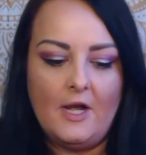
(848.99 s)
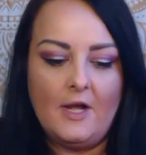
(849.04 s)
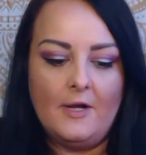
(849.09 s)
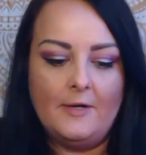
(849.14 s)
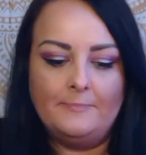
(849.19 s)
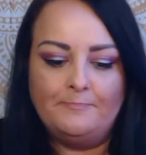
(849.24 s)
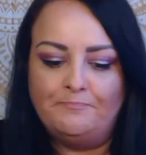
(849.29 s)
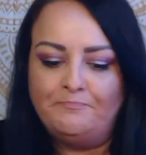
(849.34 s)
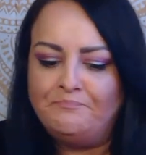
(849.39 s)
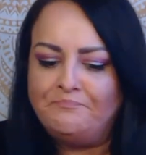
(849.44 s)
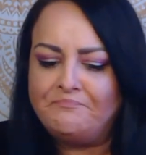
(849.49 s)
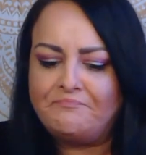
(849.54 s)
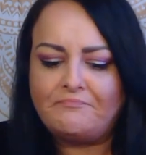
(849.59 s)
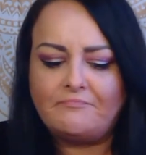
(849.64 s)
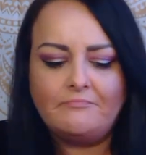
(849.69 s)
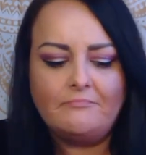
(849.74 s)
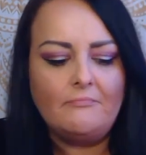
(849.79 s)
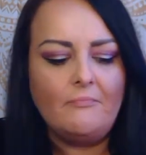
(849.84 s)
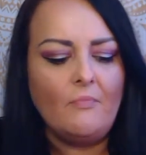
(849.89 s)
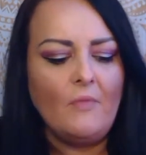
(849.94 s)
Um,
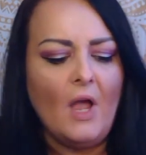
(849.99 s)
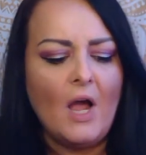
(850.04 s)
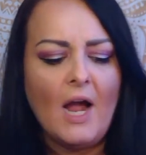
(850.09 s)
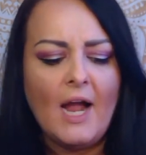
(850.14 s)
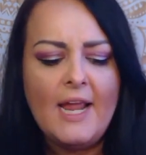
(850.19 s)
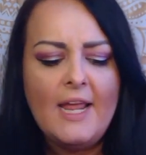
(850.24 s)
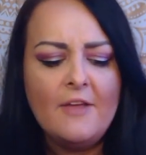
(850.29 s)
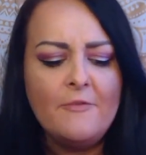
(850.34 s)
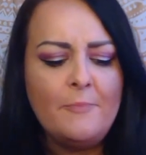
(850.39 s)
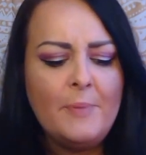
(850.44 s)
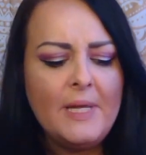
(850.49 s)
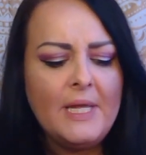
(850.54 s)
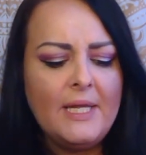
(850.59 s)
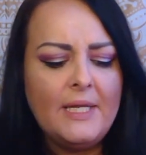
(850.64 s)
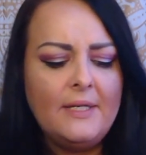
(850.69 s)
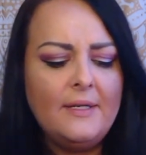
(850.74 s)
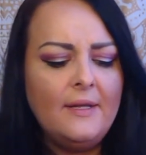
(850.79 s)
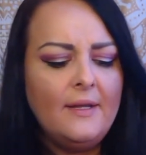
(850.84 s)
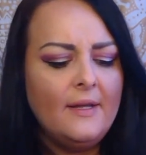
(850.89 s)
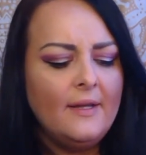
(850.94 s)
I have
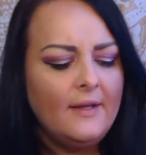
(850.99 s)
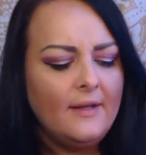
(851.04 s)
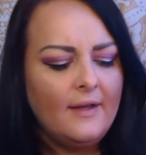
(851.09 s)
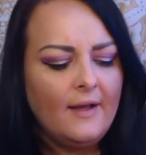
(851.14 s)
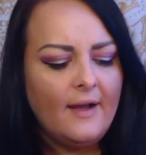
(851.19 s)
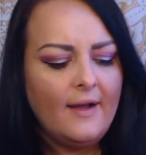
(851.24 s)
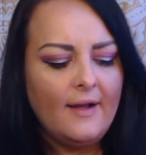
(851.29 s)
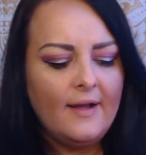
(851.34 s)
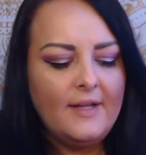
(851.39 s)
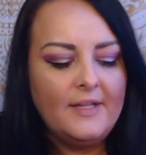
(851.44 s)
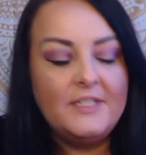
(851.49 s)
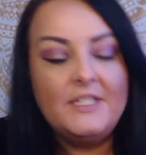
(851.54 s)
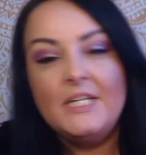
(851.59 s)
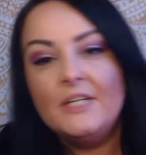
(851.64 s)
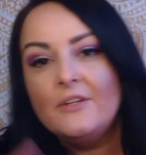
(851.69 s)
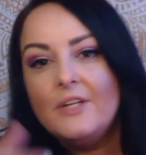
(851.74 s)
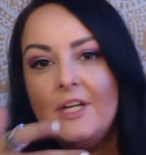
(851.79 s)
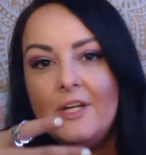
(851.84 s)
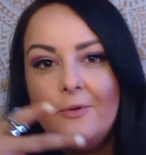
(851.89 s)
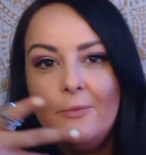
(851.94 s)
been uh,
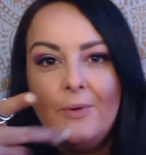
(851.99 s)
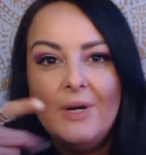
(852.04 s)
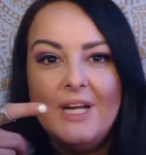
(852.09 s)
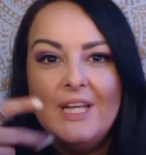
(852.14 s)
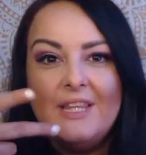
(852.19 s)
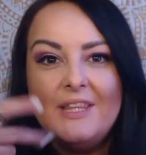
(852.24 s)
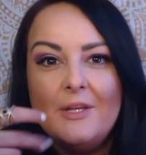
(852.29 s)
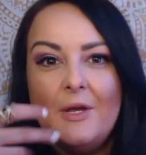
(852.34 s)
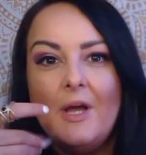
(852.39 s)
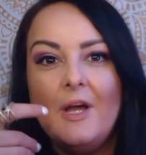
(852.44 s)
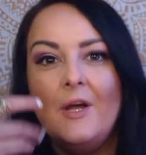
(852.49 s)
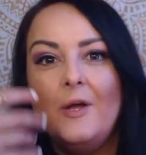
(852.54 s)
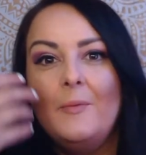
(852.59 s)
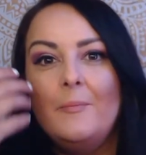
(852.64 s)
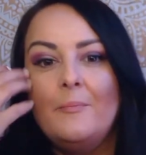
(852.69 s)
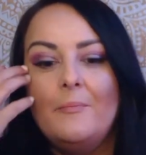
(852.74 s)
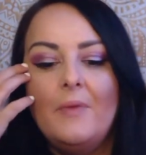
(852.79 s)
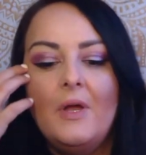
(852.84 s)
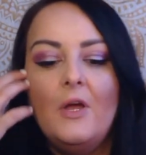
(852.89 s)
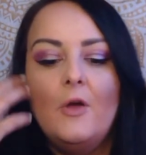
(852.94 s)
dealing with
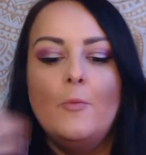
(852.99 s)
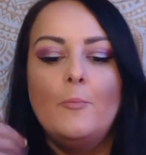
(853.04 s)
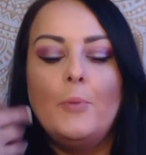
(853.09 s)
um,